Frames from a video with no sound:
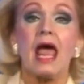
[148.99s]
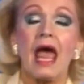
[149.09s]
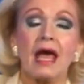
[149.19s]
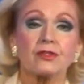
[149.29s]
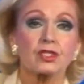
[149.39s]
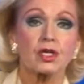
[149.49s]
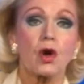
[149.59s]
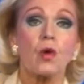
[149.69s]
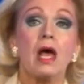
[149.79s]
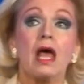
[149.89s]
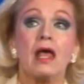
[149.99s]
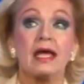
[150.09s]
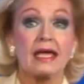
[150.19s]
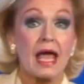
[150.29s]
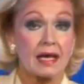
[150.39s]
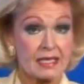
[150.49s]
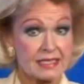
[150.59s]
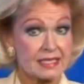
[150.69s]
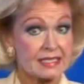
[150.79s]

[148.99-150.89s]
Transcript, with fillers: and so it can, since